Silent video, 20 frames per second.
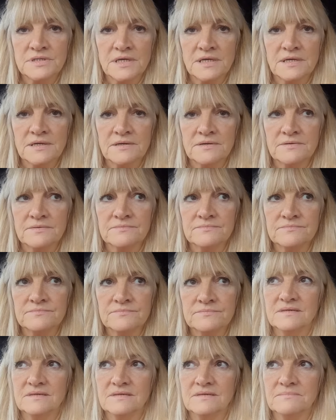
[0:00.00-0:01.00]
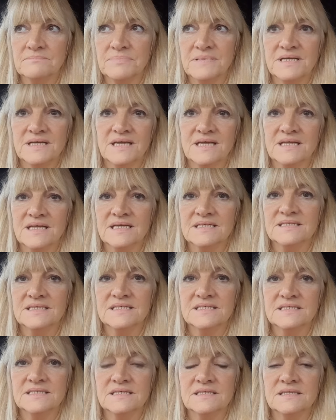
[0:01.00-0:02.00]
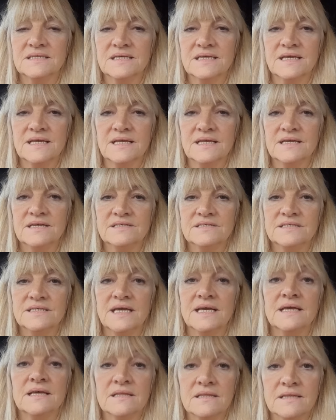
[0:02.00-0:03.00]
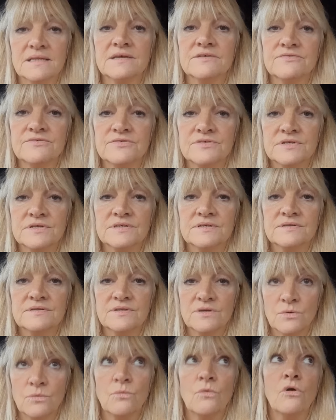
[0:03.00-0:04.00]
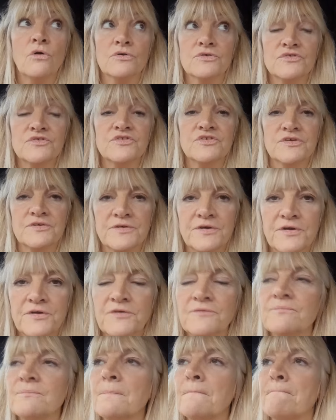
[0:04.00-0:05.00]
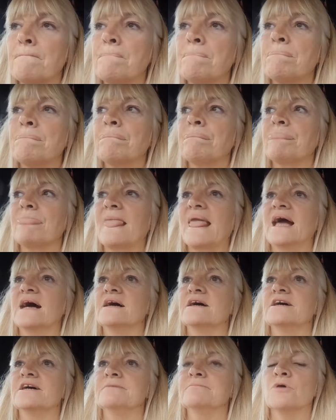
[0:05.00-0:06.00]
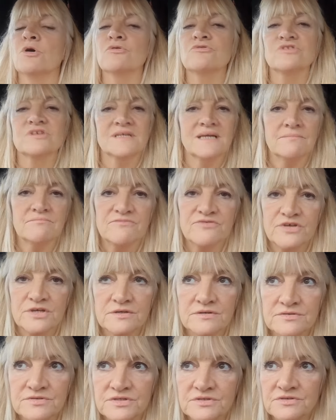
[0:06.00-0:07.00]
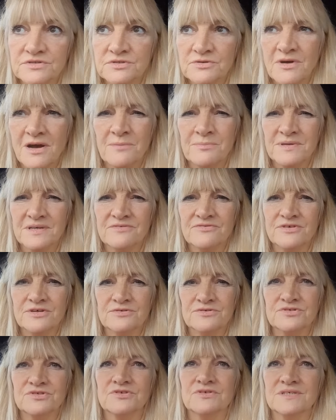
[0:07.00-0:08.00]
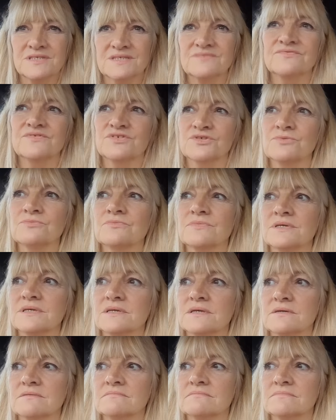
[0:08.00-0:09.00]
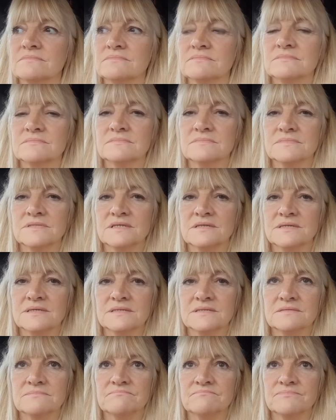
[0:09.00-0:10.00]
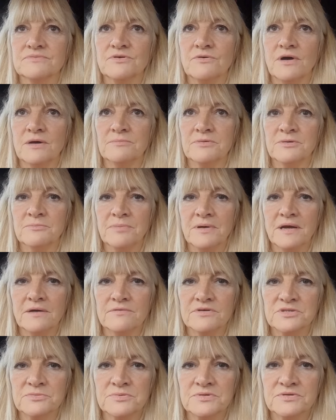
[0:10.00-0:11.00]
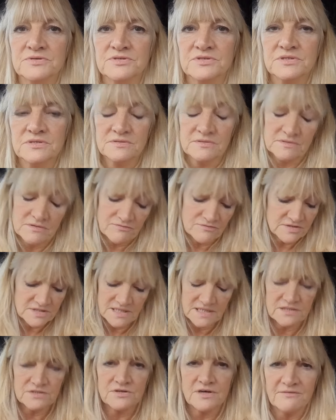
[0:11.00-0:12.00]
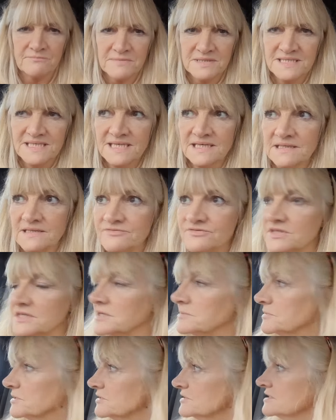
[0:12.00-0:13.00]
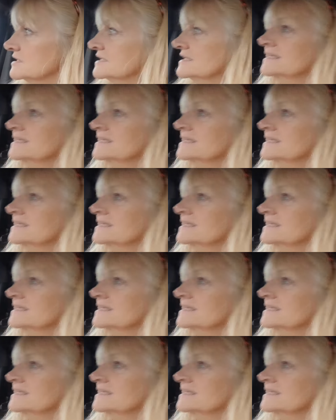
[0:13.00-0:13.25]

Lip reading: been connected to the tail lift that was. 100 amp fuse, so it's quite a big fuse, so it's for something that needs quite a bit of power, I suppose. So obviously I don't have my tail lift anymore.